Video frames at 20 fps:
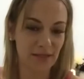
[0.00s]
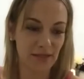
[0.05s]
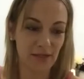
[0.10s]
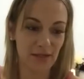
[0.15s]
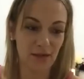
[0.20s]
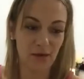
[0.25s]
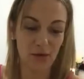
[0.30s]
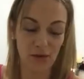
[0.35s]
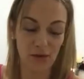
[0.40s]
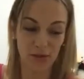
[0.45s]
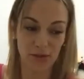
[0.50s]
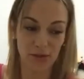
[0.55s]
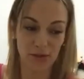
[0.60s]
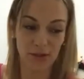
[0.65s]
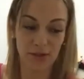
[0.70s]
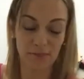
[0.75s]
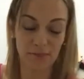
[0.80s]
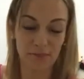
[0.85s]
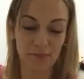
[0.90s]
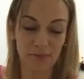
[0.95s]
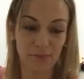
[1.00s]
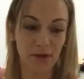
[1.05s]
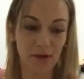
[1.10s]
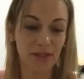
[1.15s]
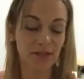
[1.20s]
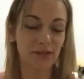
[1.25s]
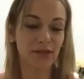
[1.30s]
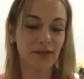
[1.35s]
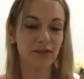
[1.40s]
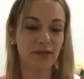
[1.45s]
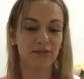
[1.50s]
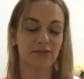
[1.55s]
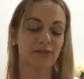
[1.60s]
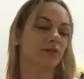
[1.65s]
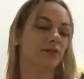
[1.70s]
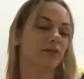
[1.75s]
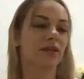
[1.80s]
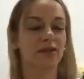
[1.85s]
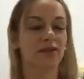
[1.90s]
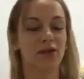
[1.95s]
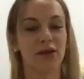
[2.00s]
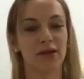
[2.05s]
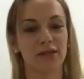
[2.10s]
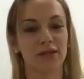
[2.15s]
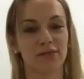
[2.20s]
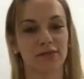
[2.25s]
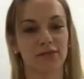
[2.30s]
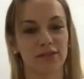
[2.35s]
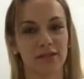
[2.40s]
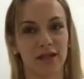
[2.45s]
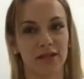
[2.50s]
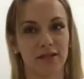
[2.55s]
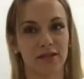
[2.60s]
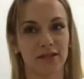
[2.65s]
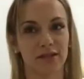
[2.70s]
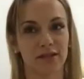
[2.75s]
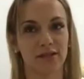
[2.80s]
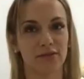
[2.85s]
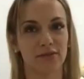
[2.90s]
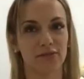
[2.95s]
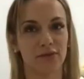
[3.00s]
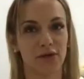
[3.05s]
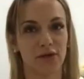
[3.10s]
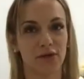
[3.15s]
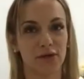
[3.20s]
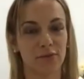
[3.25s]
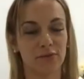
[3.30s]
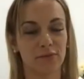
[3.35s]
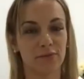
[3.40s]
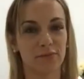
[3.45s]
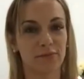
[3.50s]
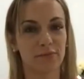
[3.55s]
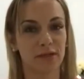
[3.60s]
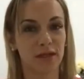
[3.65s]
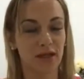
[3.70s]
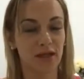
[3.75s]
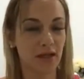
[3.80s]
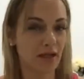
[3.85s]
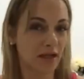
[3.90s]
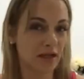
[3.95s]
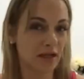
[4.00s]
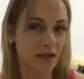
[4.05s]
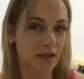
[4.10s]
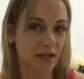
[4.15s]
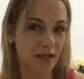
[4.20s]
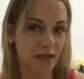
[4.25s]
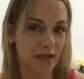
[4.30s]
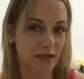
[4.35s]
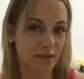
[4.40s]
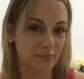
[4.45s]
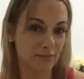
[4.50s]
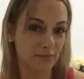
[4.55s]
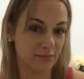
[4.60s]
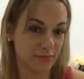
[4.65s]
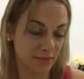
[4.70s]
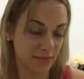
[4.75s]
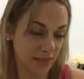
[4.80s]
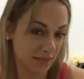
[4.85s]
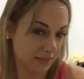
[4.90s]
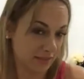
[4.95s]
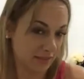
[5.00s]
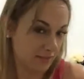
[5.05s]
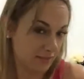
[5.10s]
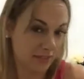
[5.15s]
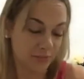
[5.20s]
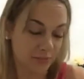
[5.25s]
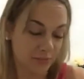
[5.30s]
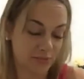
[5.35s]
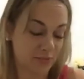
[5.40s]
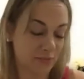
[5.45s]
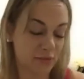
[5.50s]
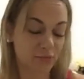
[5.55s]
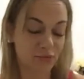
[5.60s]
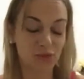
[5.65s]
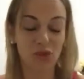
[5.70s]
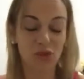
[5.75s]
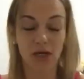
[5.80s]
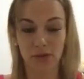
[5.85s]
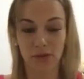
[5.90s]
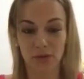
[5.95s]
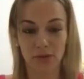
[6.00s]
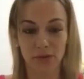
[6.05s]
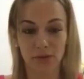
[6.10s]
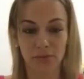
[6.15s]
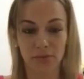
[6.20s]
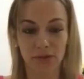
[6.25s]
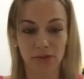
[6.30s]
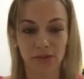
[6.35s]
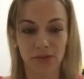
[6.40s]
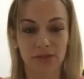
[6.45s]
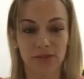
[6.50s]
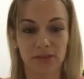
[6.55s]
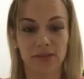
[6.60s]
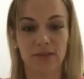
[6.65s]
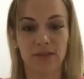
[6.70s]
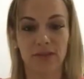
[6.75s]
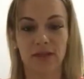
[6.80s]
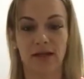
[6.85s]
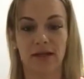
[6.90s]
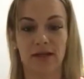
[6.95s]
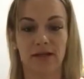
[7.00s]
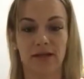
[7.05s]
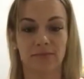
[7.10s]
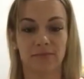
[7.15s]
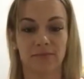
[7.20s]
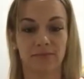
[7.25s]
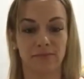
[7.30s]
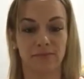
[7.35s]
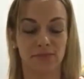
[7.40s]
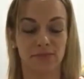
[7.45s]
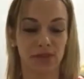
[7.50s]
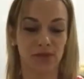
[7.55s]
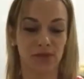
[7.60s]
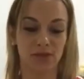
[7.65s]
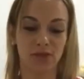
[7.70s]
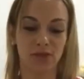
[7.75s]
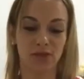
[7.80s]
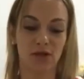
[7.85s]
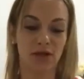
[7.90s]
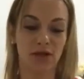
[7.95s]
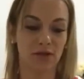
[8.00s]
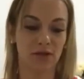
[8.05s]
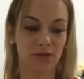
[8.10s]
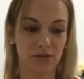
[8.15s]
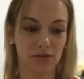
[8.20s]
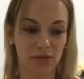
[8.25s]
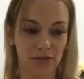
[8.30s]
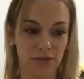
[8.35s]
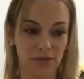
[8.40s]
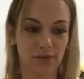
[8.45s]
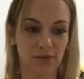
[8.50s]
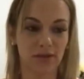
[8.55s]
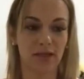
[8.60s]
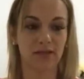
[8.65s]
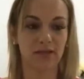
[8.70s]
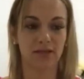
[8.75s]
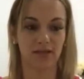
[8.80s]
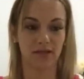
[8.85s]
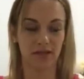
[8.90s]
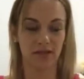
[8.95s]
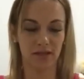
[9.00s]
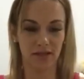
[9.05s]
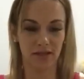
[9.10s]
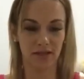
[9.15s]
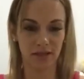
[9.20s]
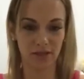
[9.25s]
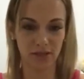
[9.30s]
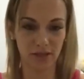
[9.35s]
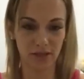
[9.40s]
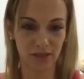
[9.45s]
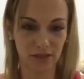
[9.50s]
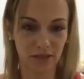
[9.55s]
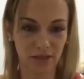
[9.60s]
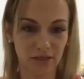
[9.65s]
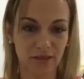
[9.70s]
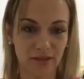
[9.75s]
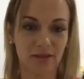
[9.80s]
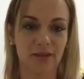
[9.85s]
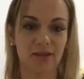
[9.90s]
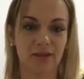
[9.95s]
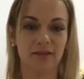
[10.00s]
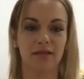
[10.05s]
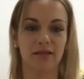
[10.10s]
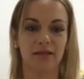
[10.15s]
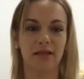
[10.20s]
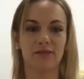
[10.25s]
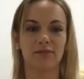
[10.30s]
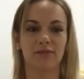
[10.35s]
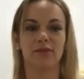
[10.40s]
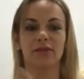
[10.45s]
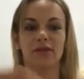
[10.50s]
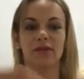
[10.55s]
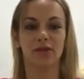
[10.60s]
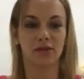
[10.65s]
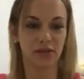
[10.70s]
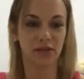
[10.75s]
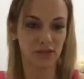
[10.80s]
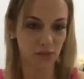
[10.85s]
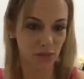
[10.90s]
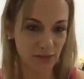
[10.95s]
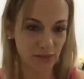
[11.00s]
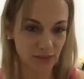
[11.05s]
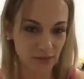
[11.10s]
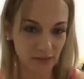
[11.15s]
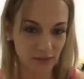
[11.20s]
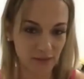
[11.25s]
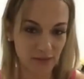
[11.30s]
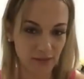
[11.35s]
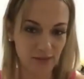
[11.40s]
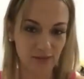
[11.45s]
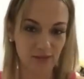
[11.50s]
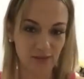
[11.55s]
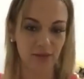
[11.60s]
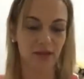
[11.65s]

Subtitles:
on my life, it kind of started from, as same as Mel, childhood abuse. So childhood into teenage years, into even the early 20s.